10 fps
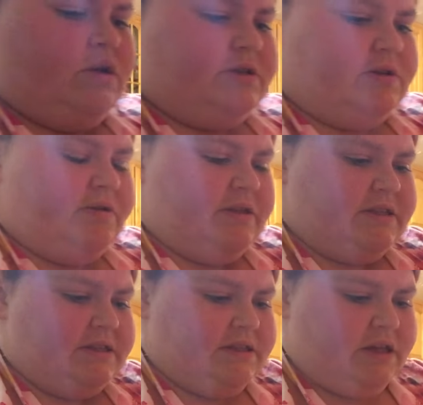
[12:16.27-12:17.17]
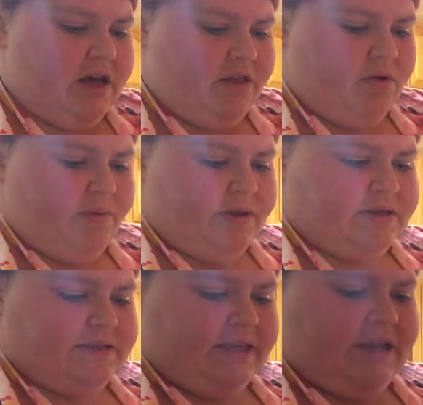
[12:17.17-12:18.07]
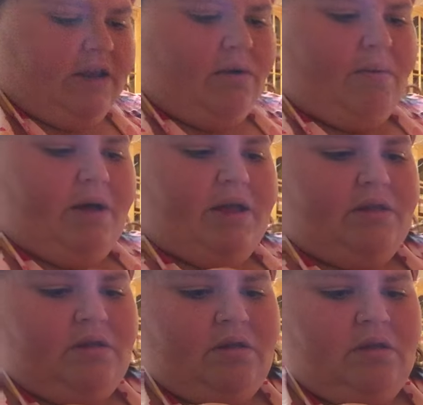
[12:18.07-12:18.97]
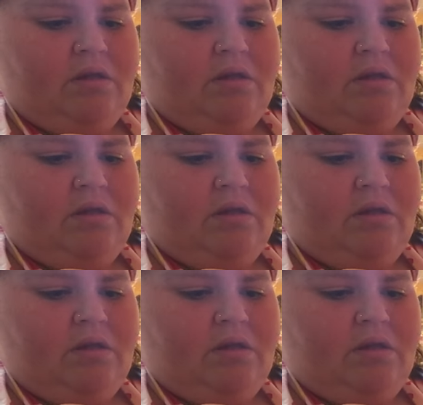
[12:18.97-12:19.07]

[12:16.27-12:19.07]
so this is the other one, the skinnier one.